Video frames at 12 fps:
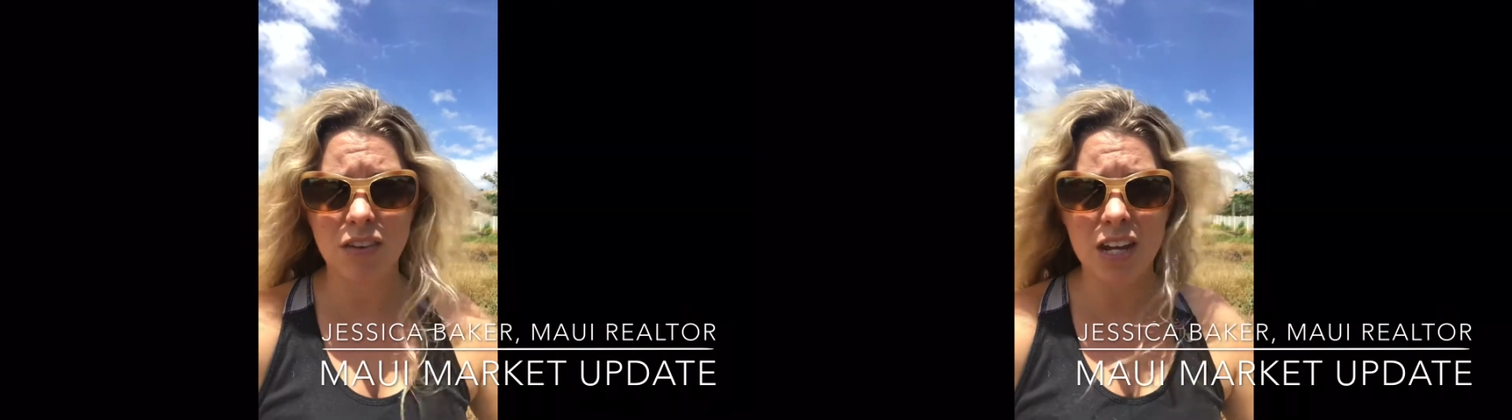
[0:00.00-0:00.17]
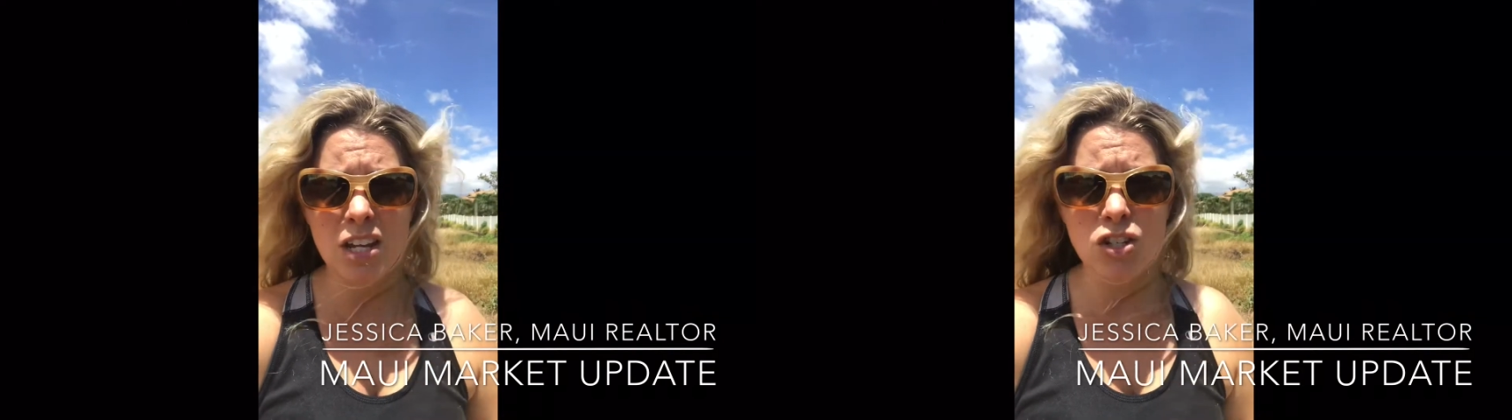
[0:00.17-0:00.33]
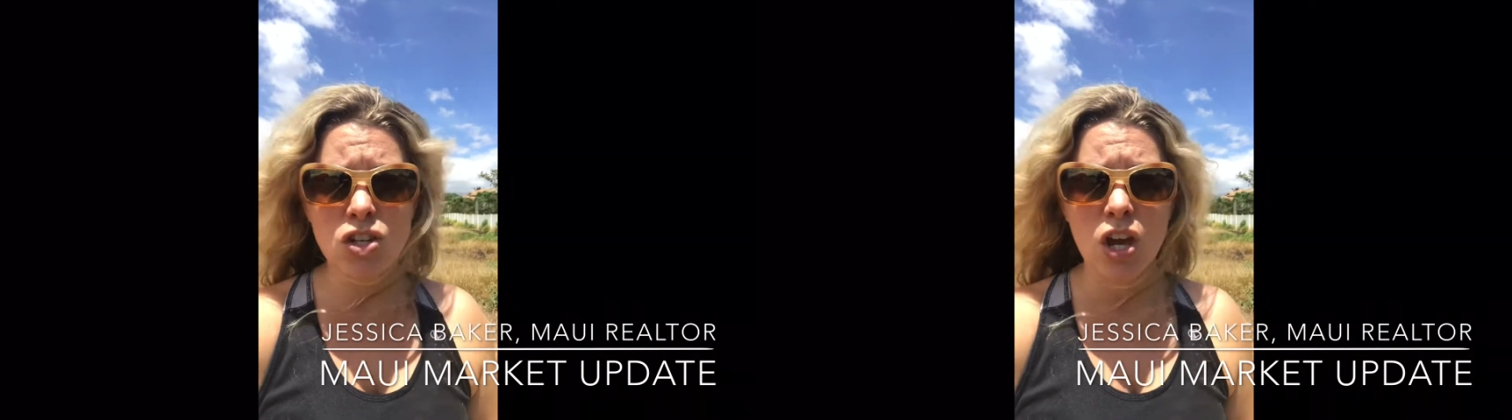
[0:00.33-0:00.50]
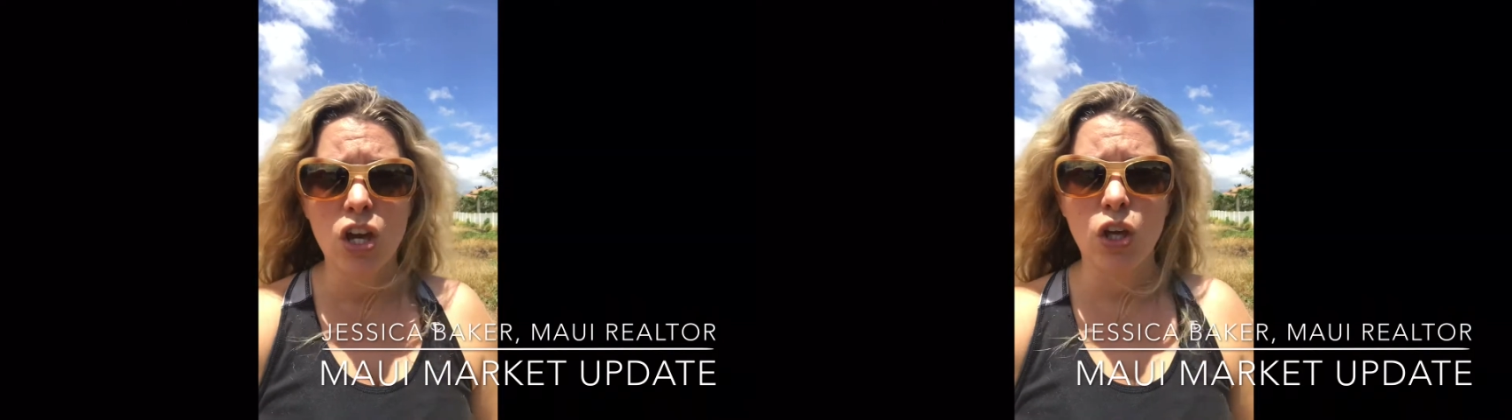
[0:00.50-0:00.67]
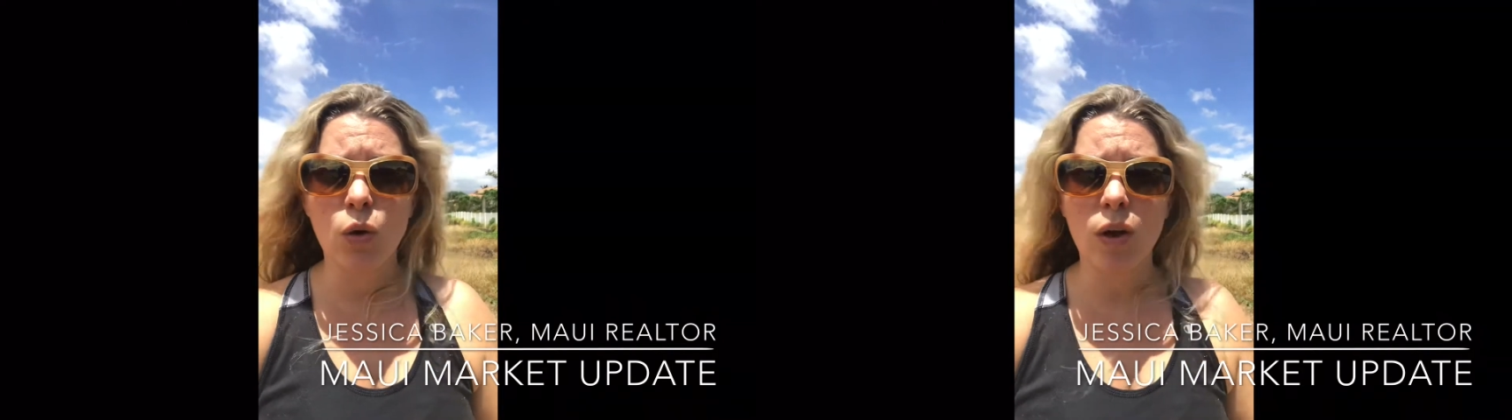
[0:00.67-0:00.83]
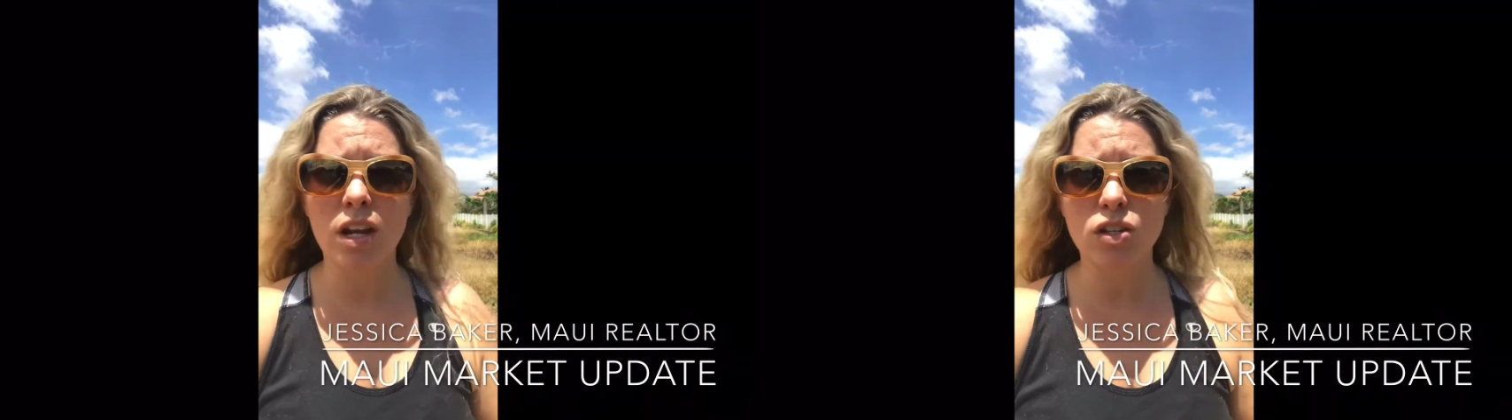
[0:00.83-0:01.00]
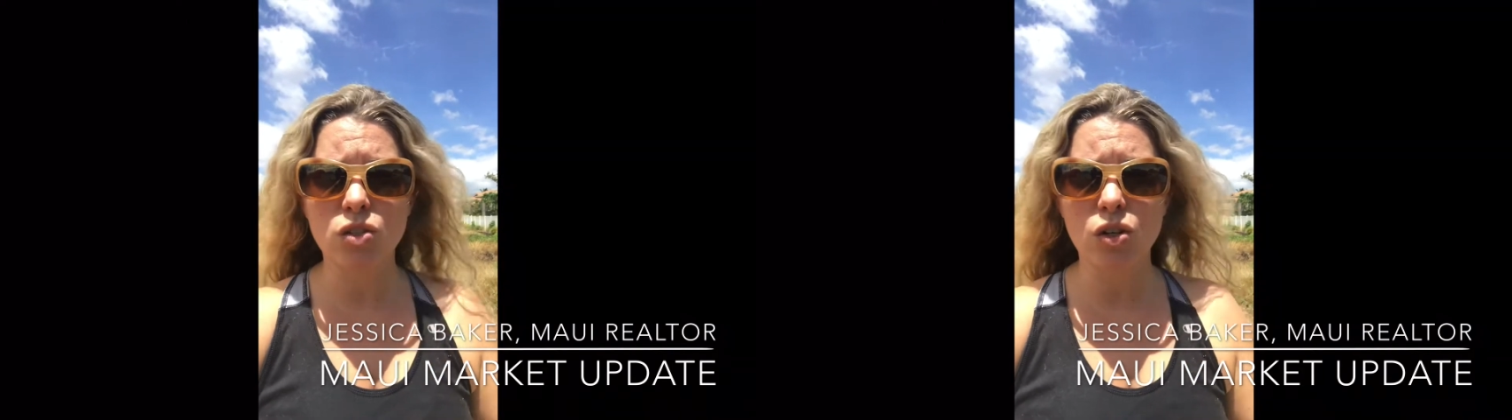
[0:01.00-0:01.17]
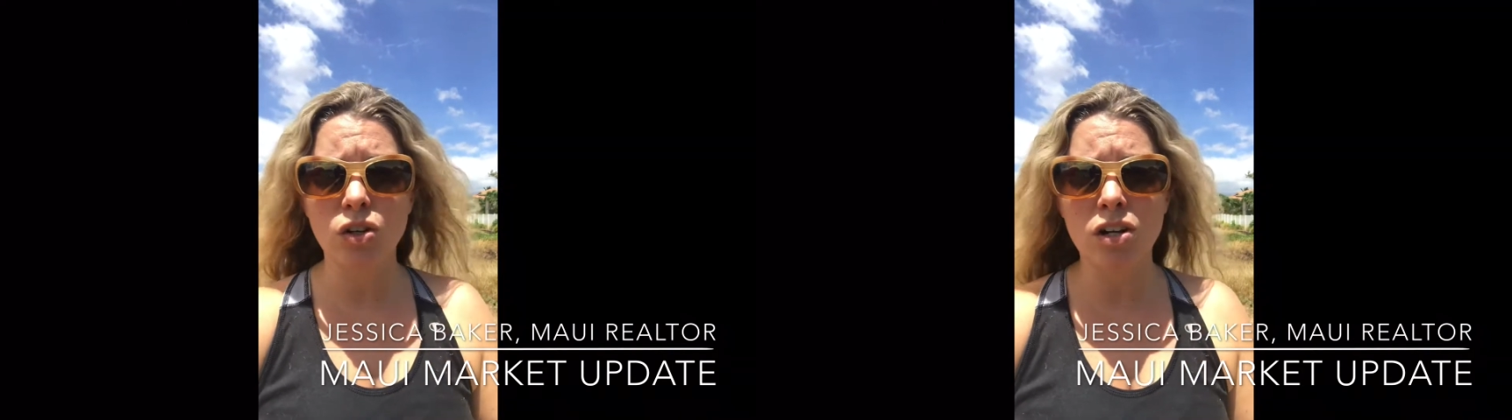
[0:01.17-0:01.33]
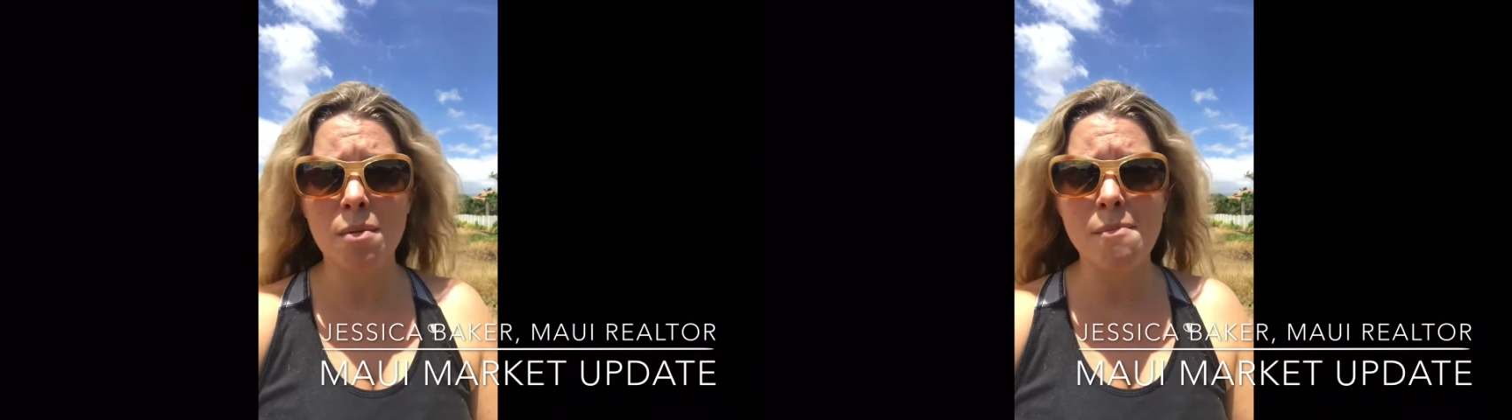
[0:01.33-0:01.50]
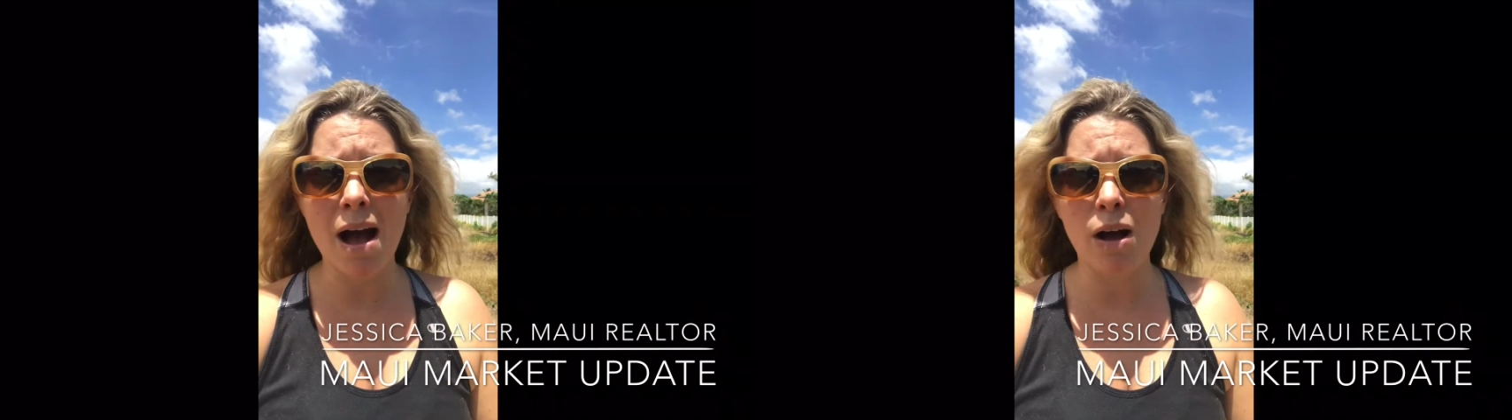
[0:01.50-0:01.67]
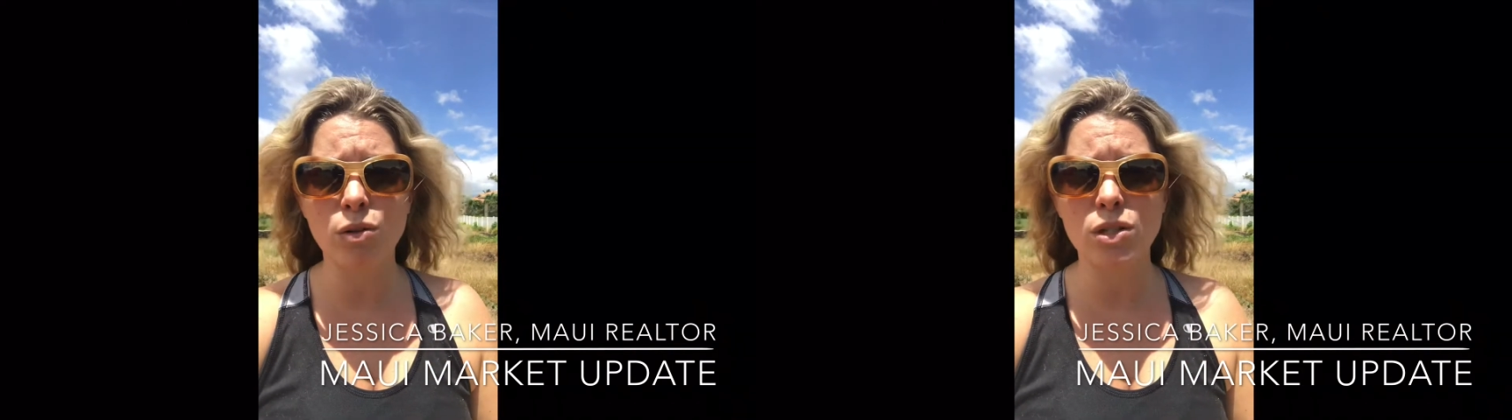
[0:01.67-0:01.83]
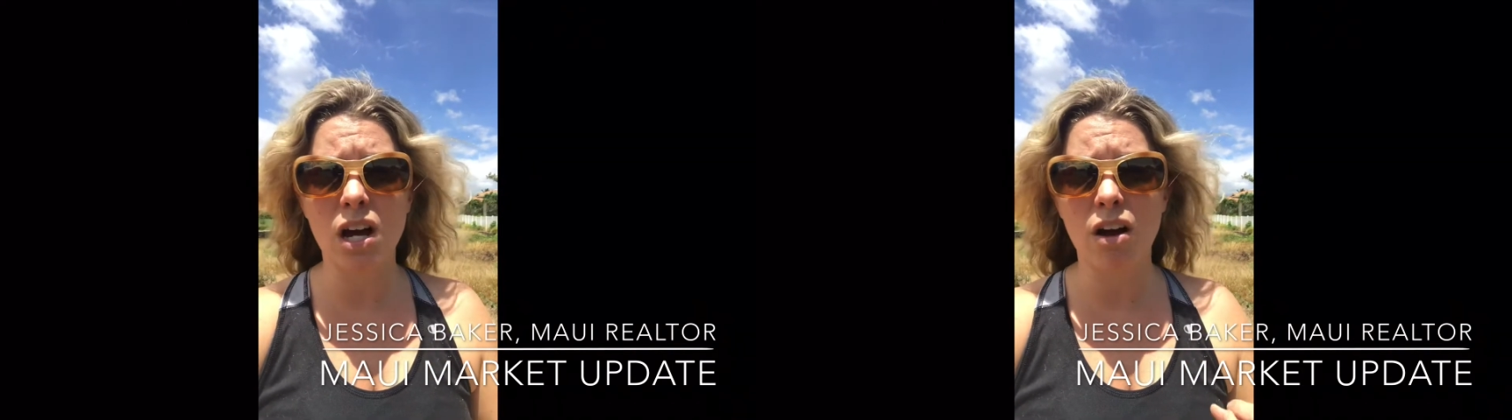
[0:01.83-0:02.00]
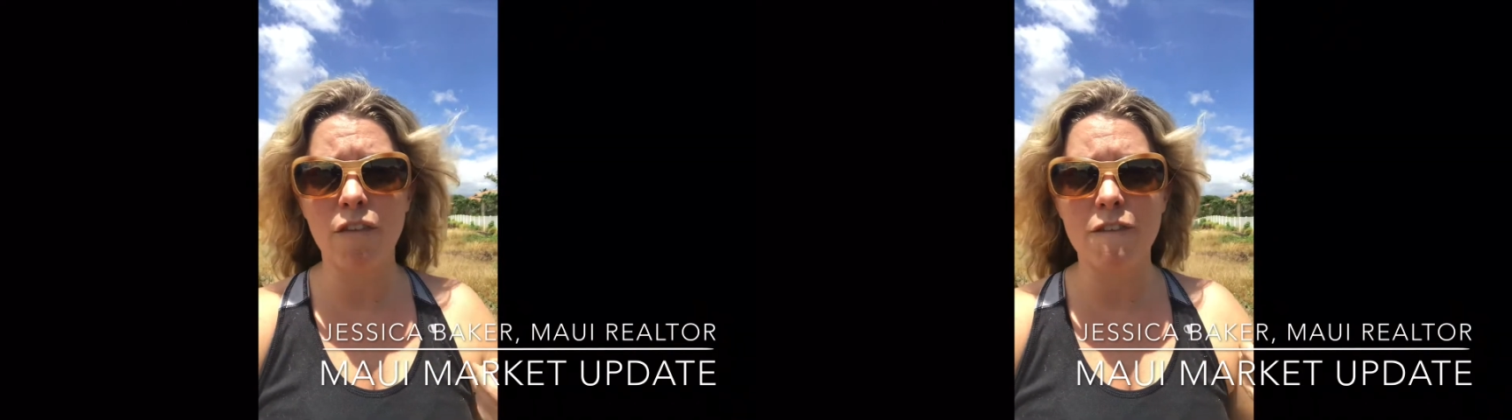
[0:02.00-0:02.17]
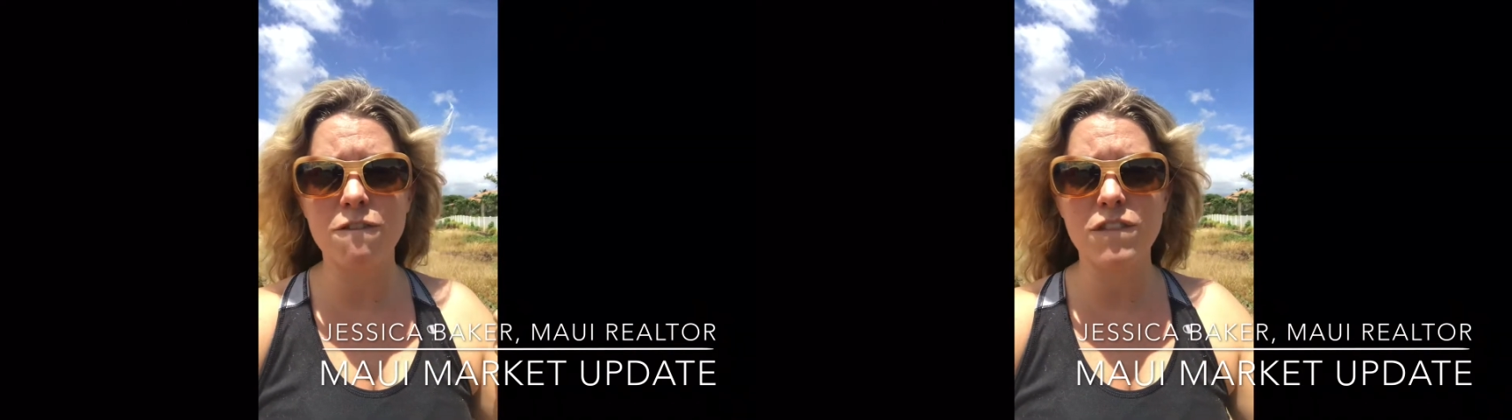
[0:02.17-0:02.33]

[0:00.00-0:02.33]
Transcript: of an inch, you get a certain amount of